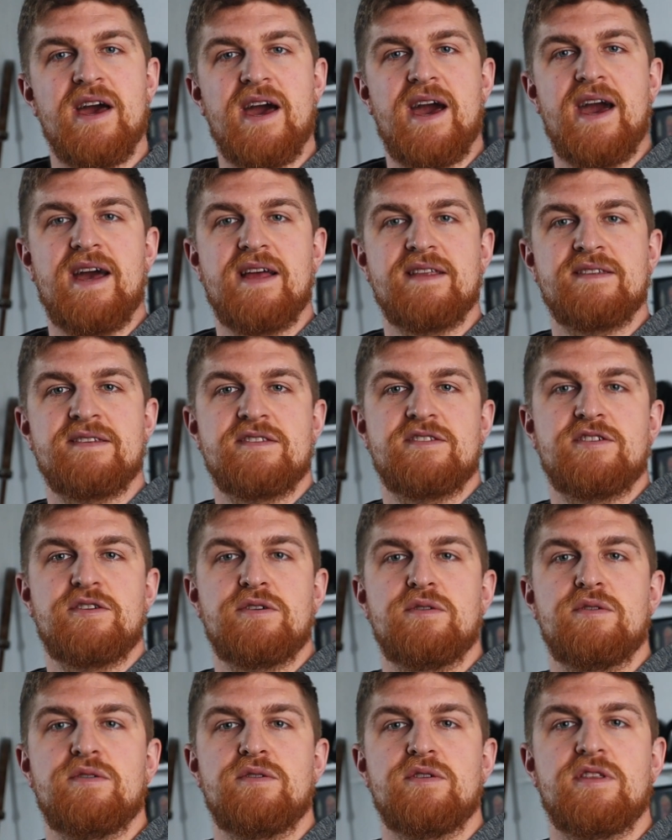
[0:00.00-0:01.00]
head
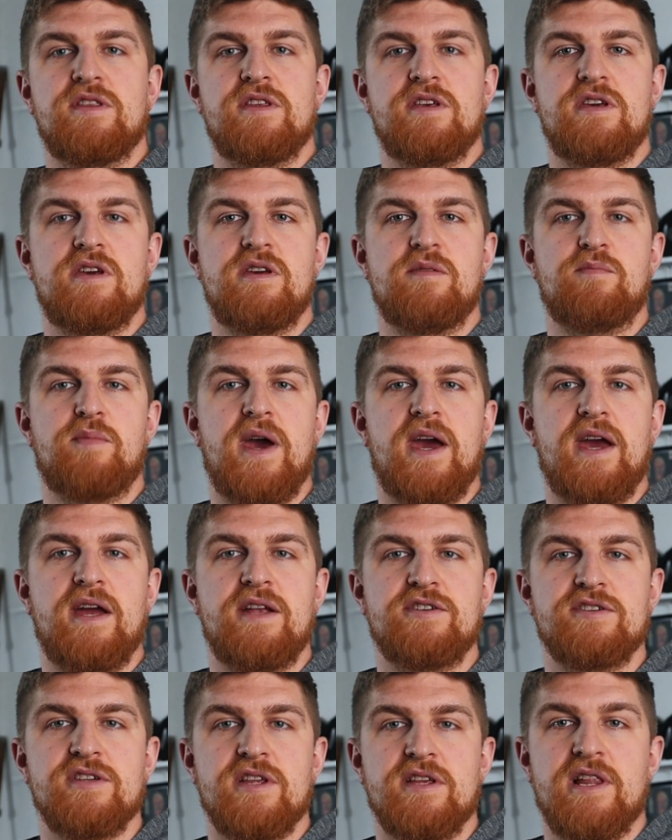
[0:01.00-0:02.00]
to the
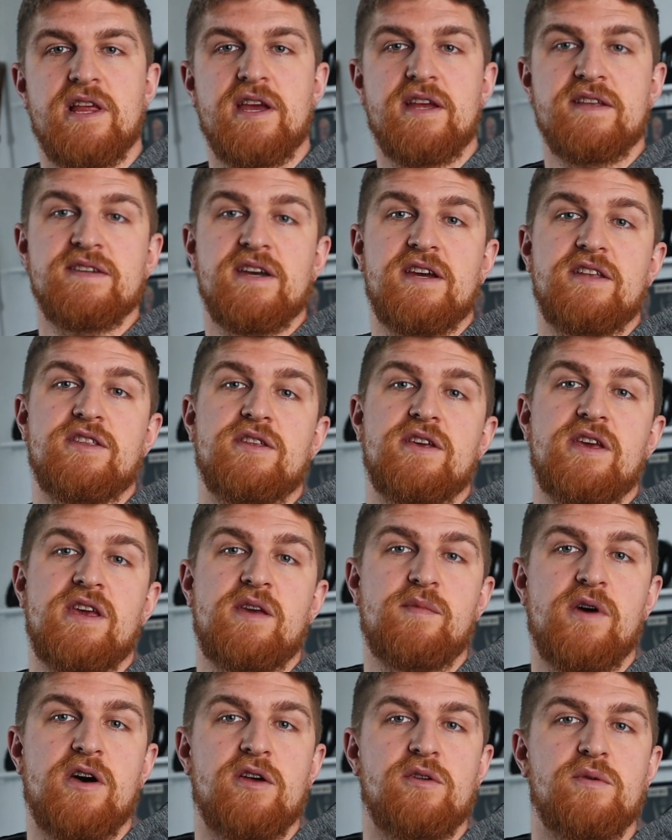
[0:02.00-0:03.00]
page that's linked in the
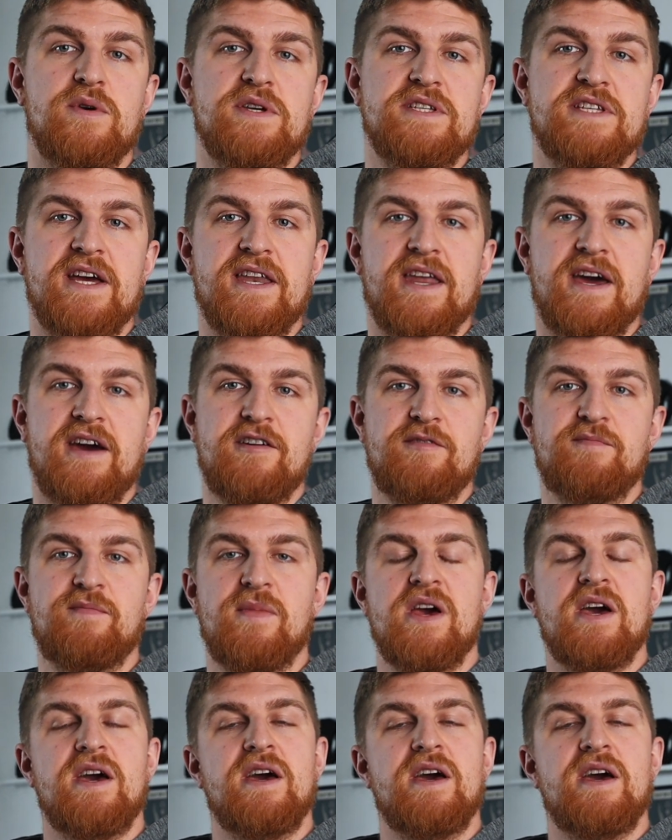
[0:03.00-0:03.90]
email that we sent out.